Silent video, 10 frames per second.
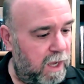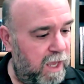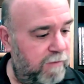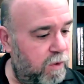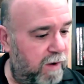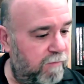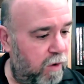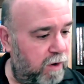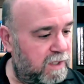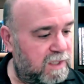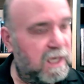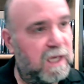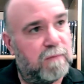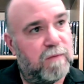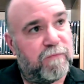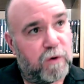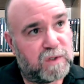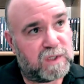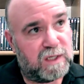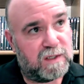even though I've already seen the
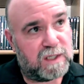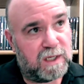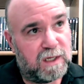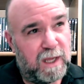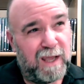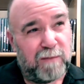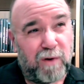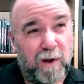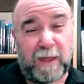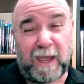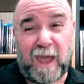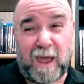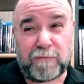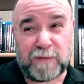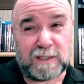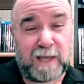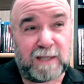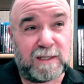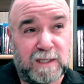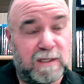first season and probably like half of the
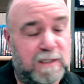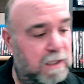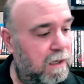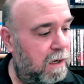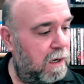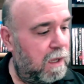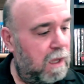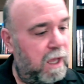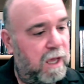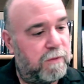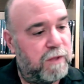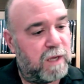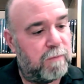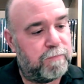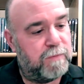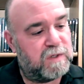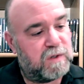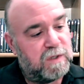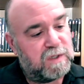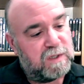second season. So
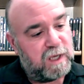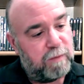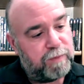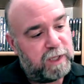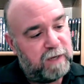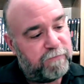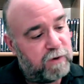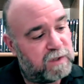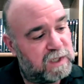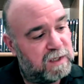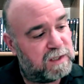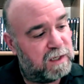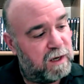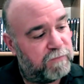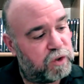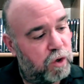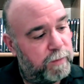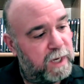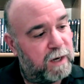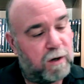this is the complete first season of
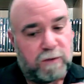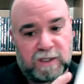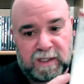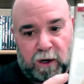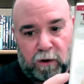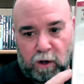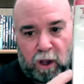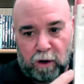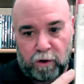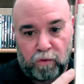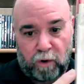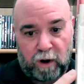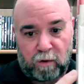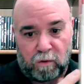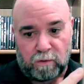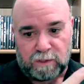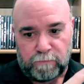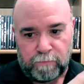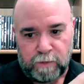Terminator: The Sarah Connor Chronicles.